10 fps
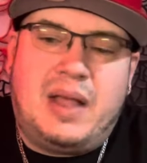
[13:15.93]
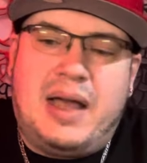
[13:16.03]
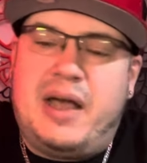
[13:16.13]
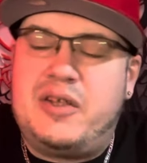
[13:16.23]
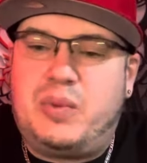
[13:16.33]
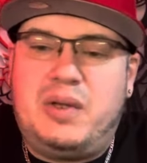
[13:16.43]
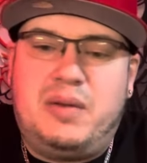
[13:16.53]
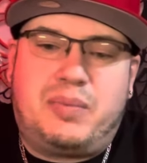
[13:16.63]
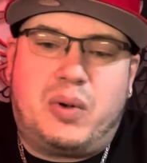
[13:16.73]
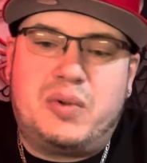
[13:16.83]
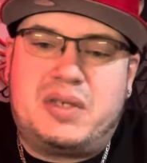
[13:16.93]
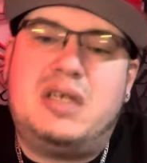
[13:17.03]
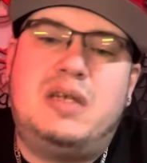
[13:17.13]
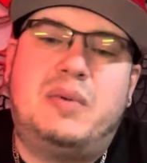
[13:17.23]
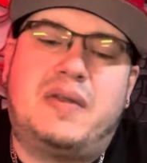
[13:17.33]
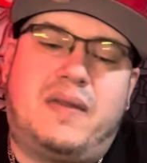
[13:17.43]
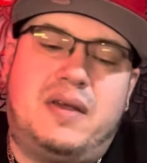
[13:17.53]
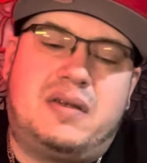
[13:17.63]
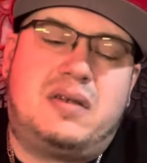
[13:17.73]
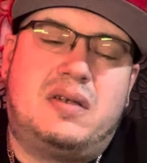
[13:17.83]
as we proceed with
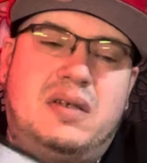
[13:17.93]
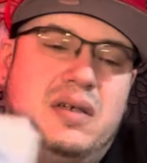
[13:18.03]
this,